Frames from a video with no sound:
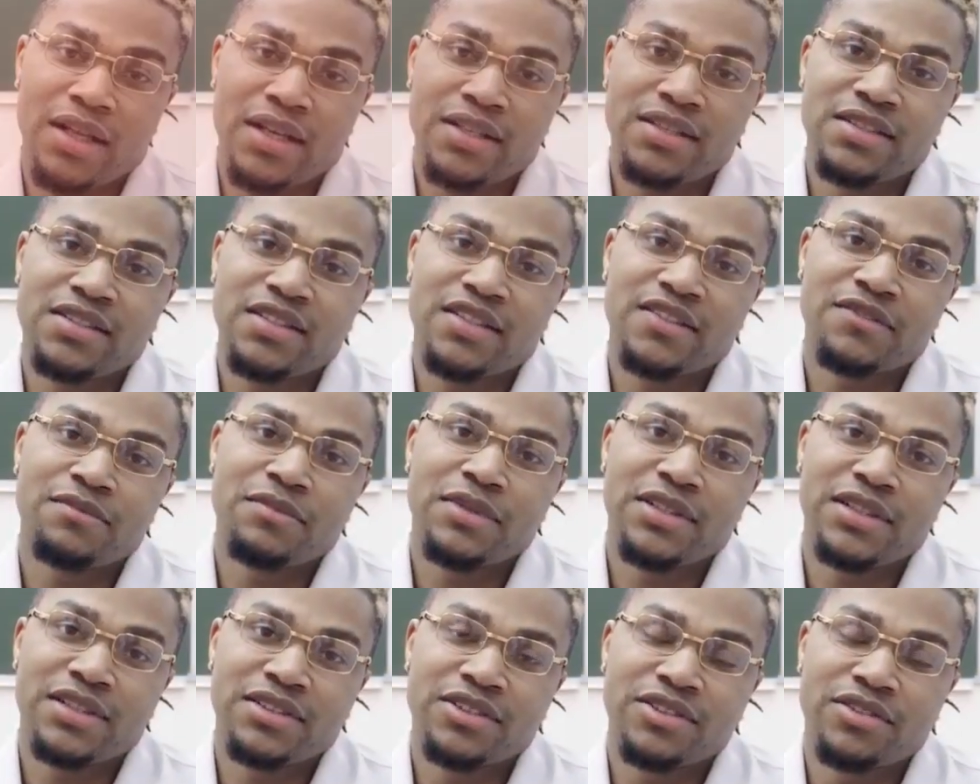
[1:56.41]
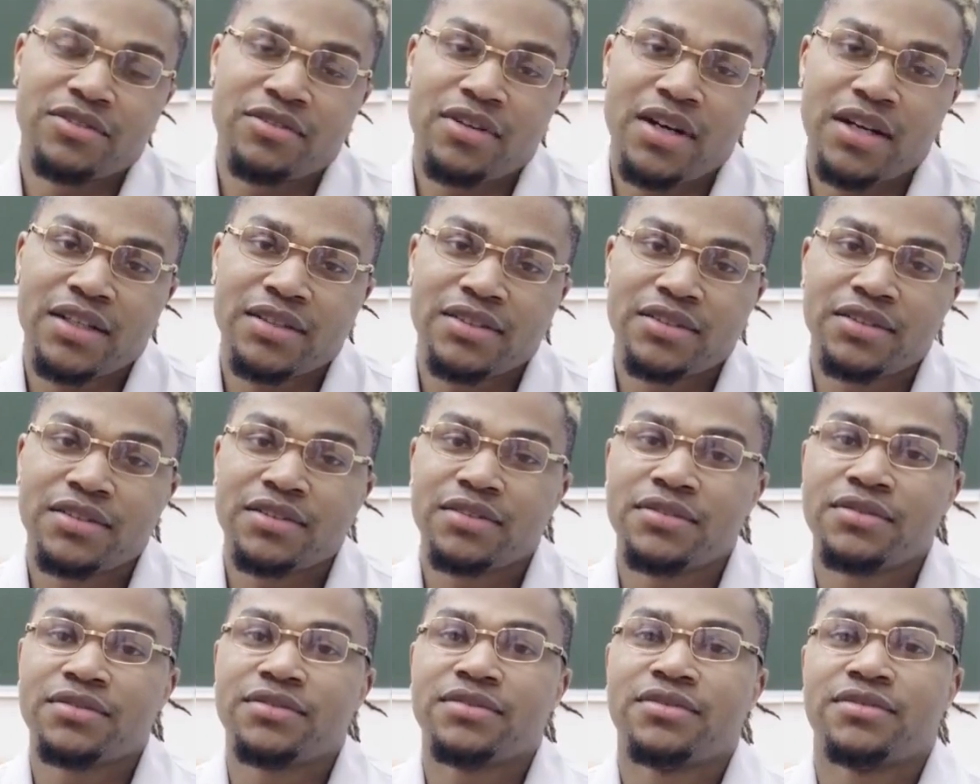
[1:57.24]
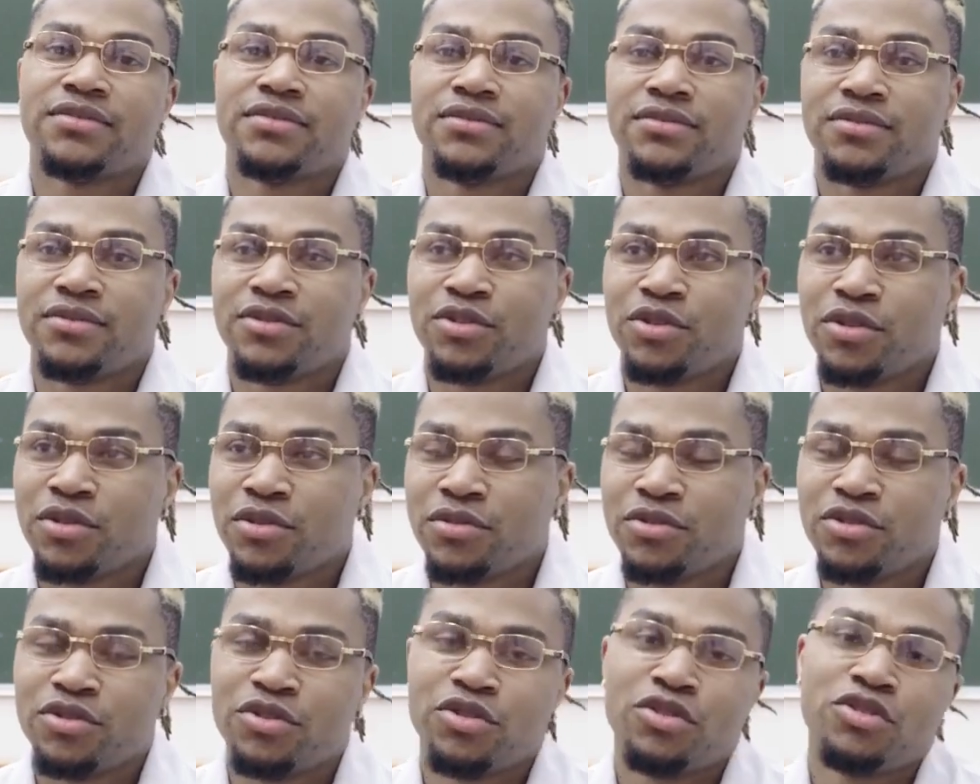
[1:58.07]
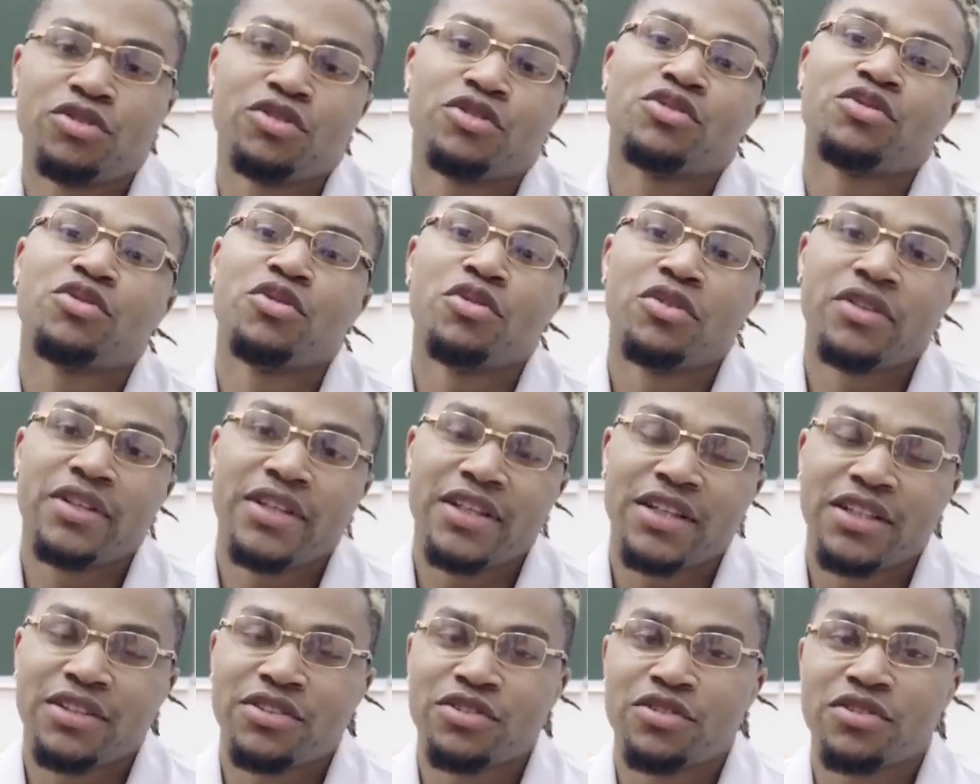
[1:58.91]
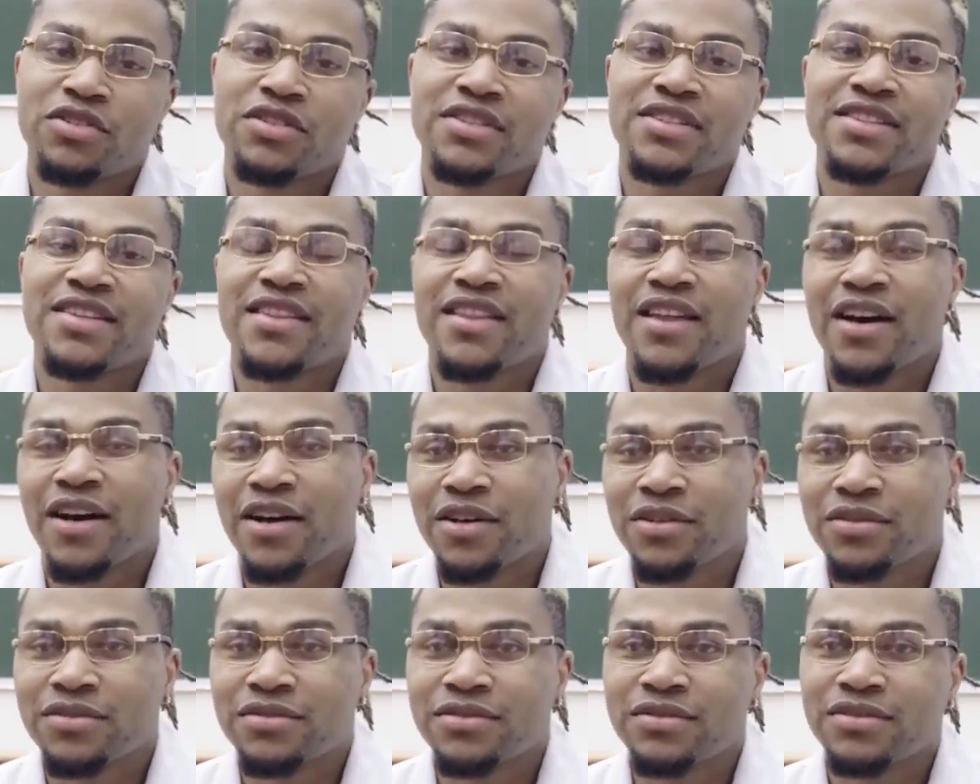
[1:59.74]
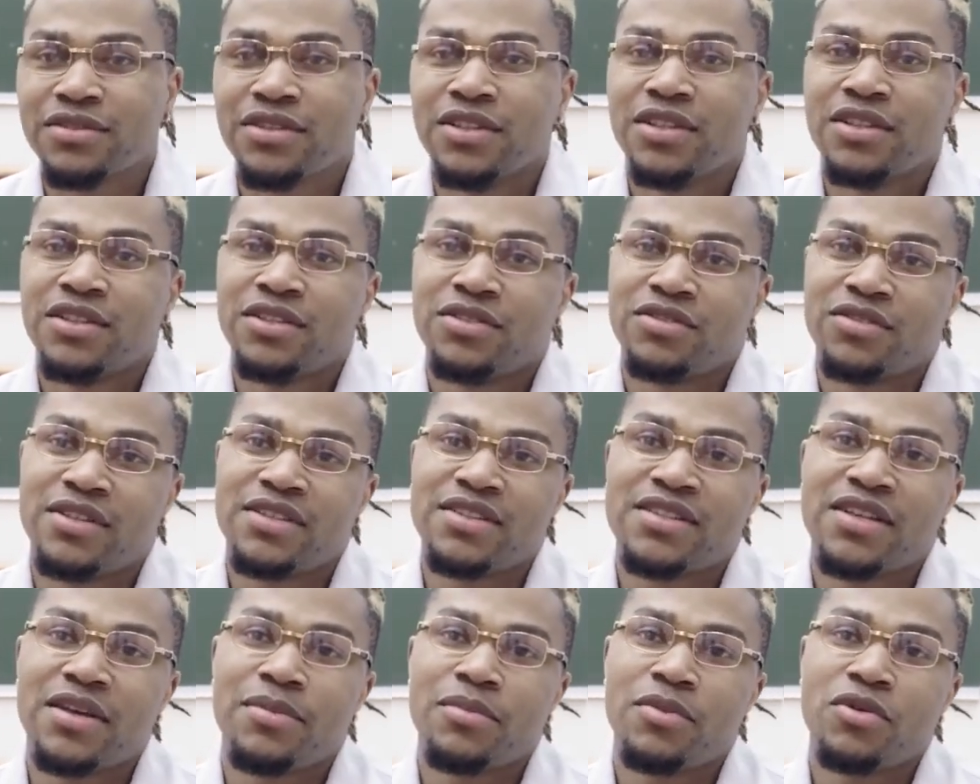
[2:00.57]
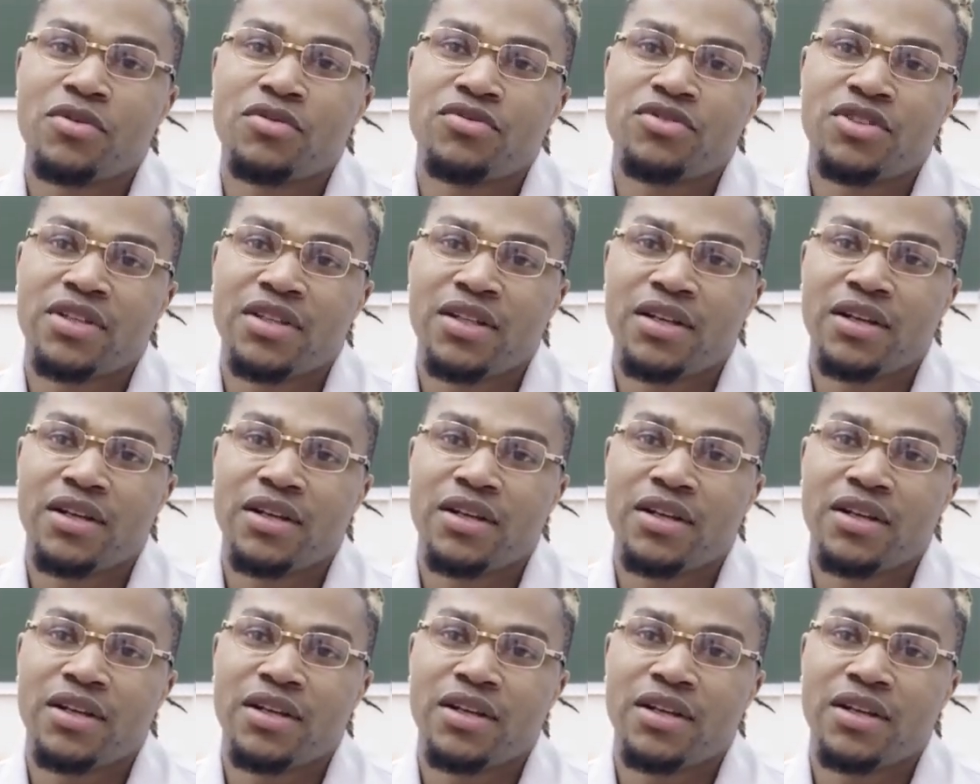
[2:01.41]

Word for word: classes have been interactive. You know, you don't just go there and just sit down. So, Gimel